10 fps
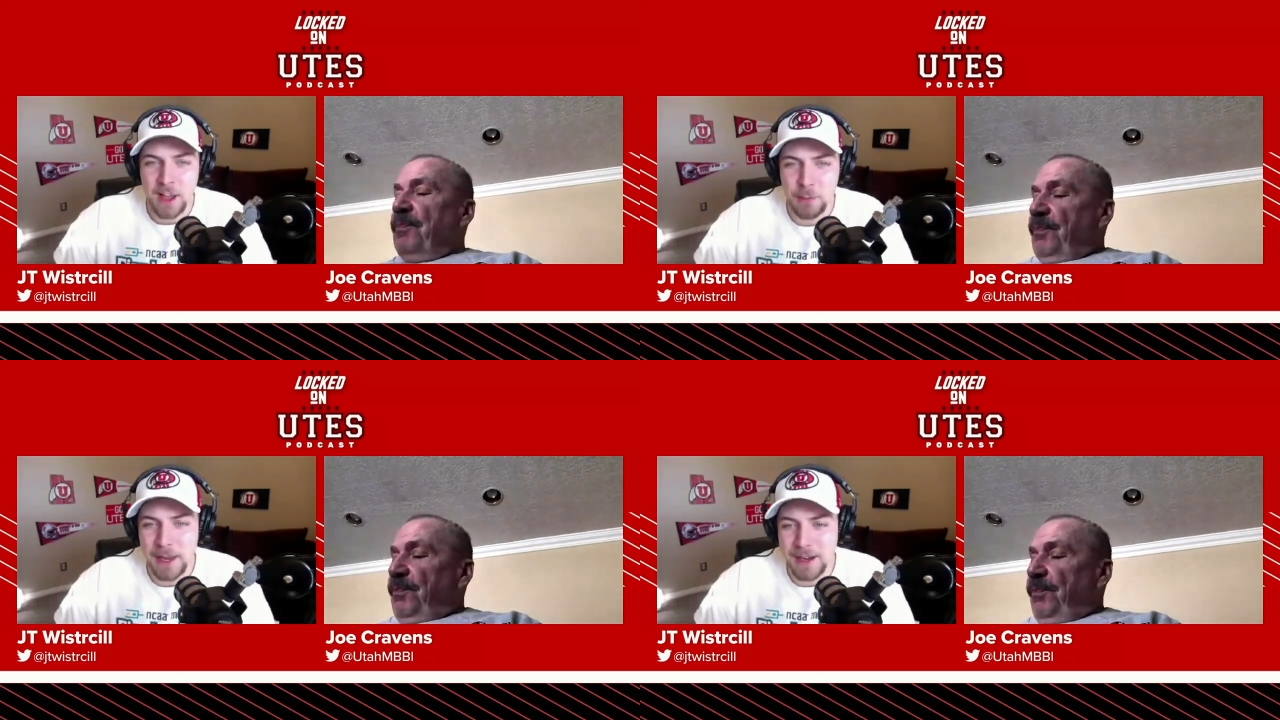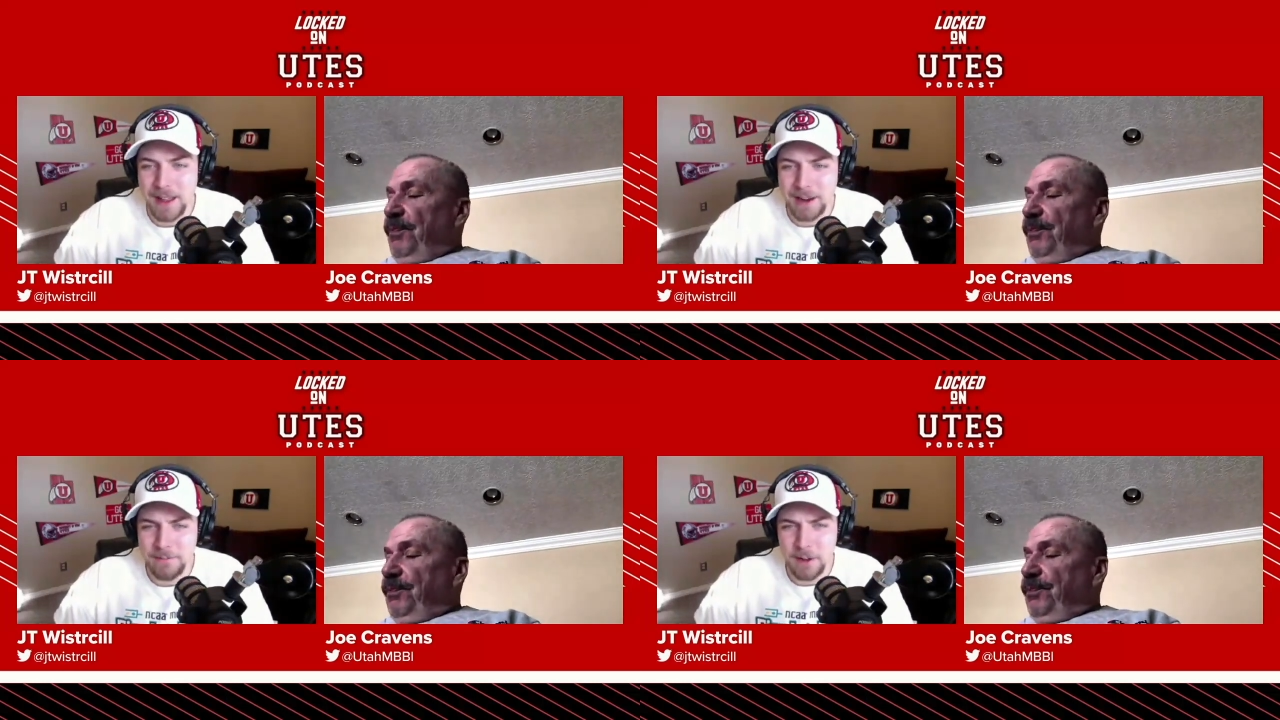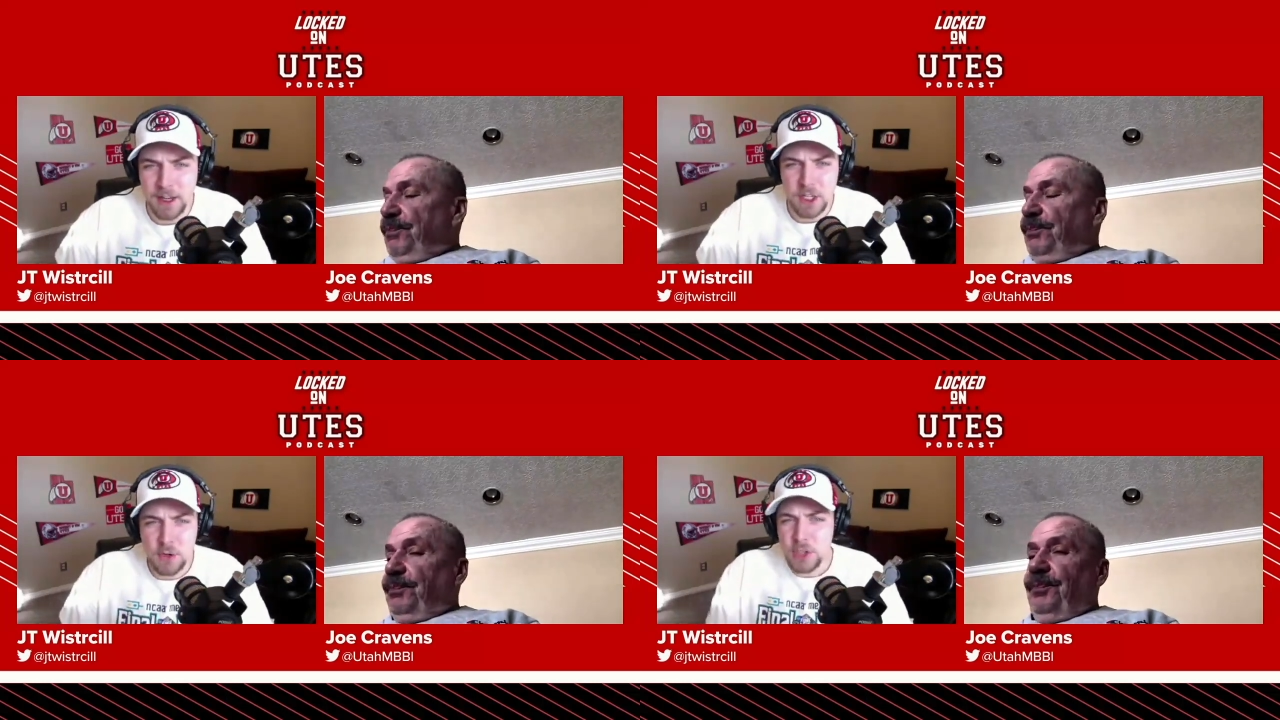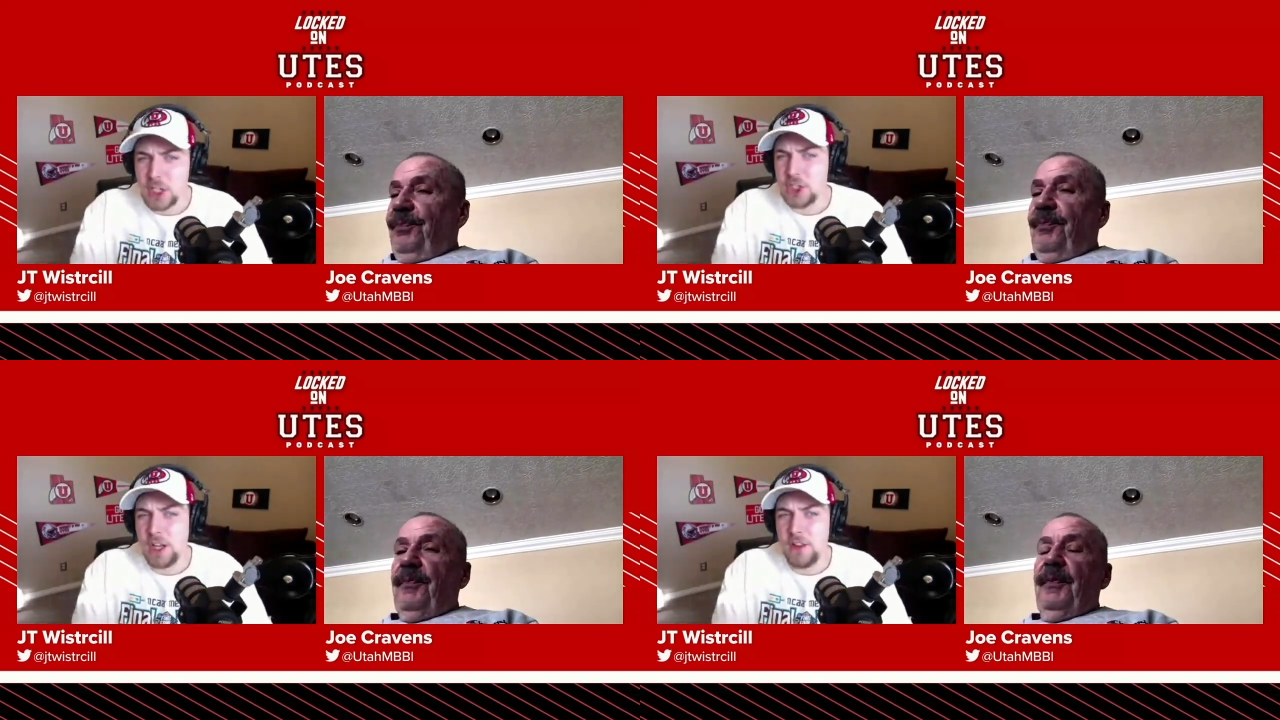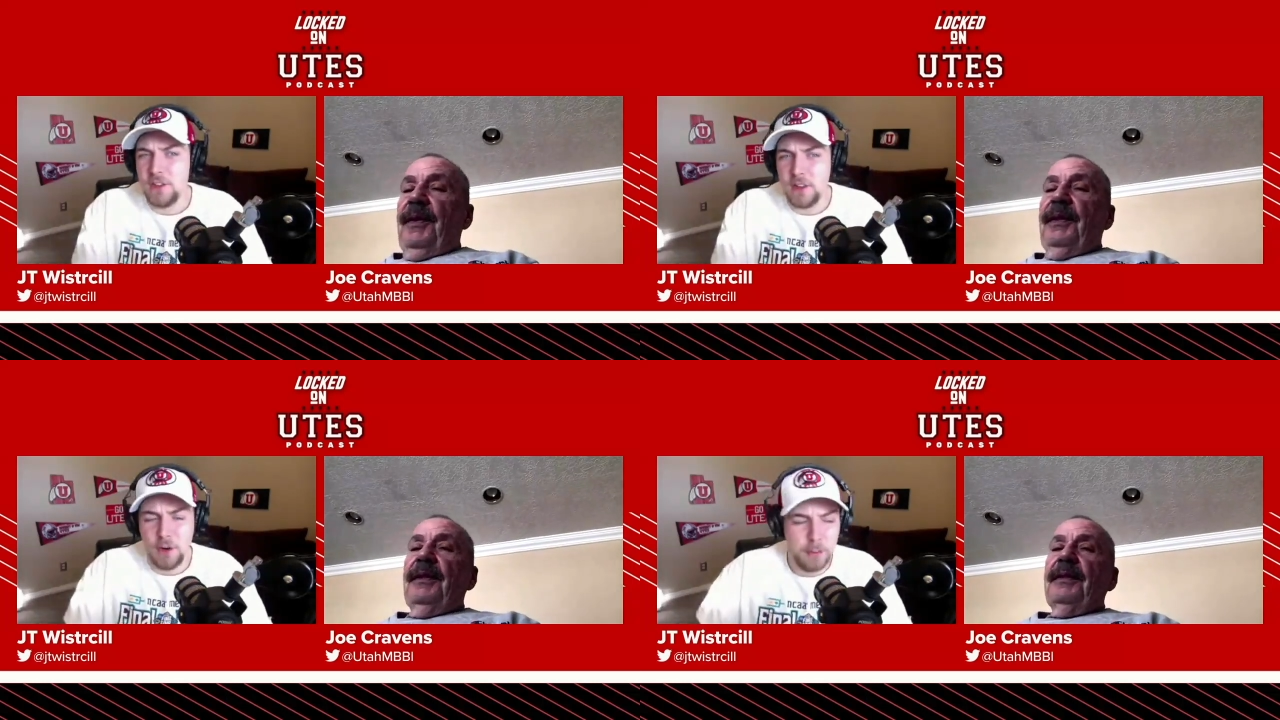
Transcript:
Speaker 1: has been a lot of fun. You touched on this a little